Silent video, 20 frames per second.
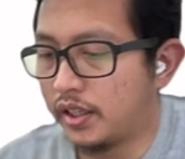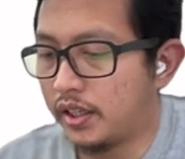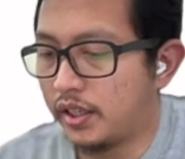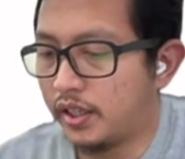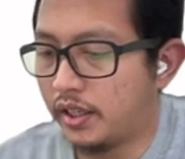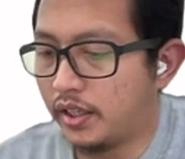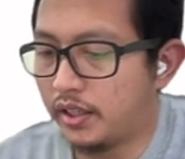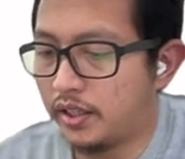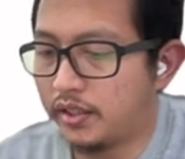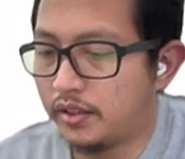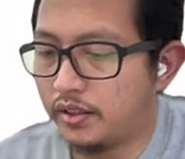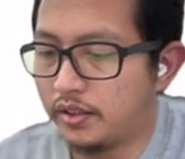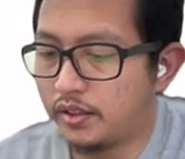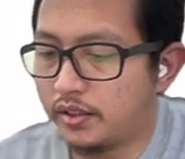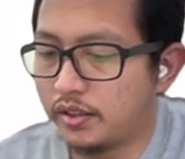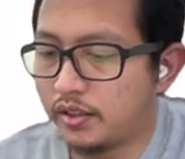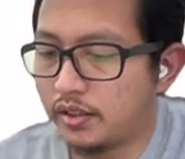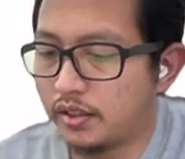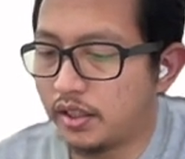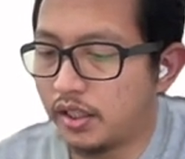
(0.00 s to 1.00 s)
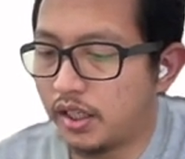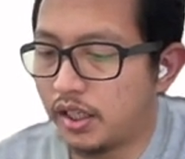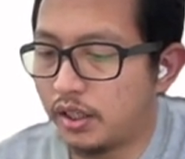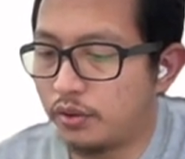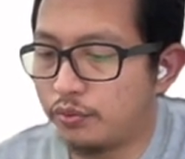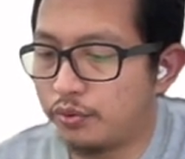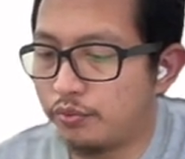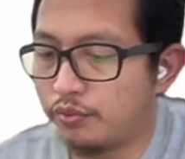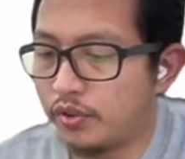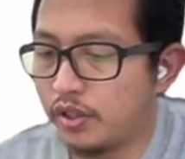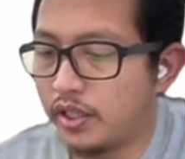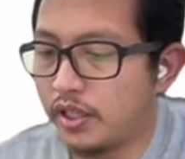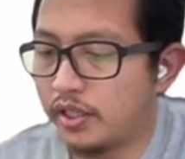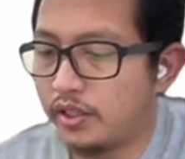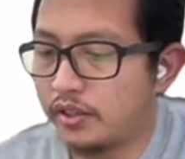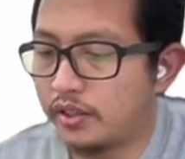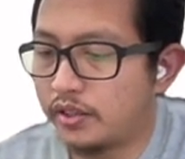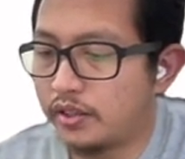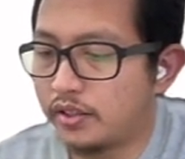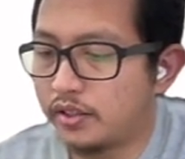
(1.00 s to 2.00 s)
and how we
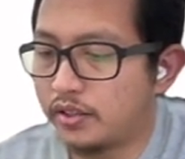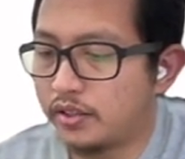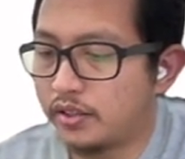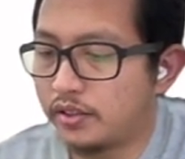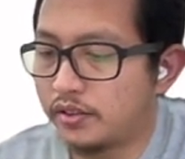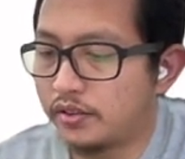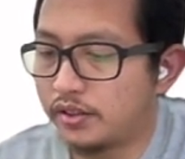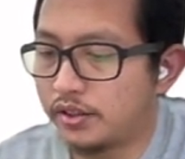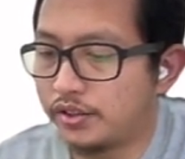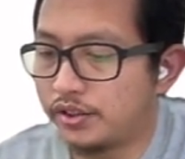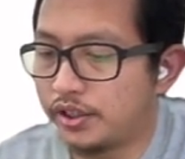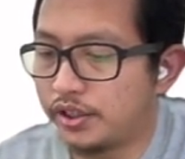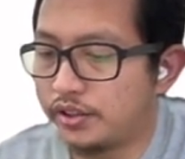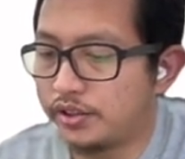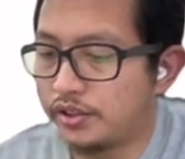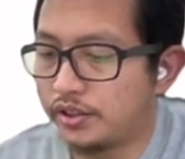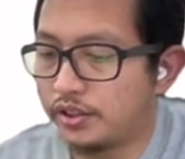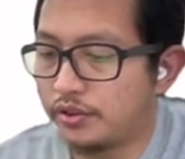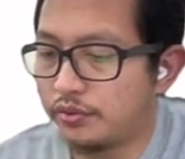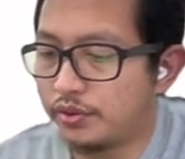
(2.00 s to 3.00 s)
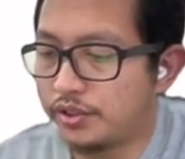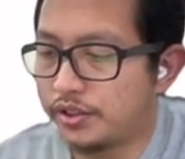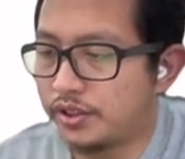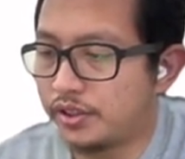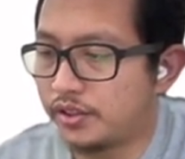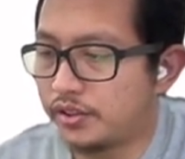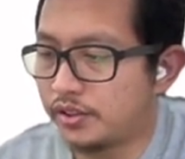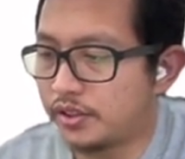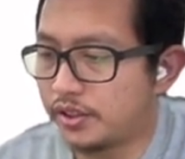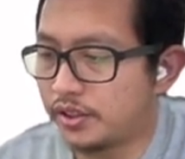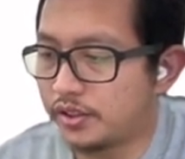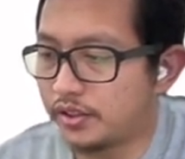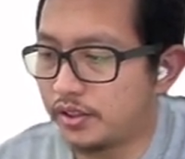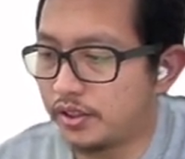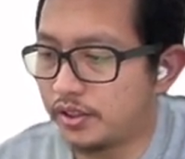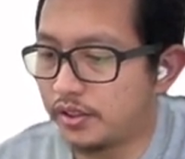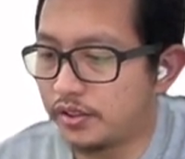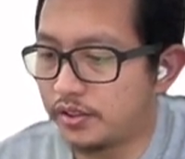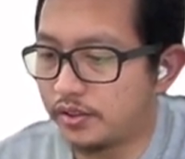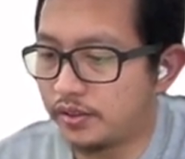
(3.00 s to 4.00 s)
write the general equations is
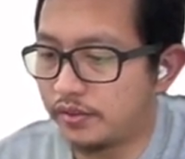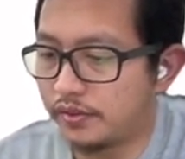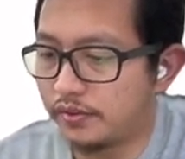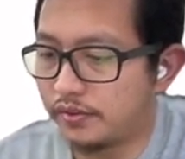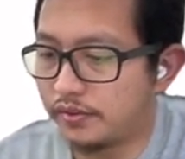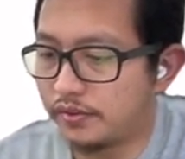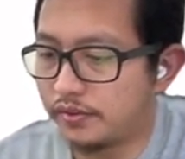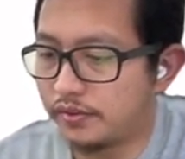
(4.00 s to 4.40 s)
this.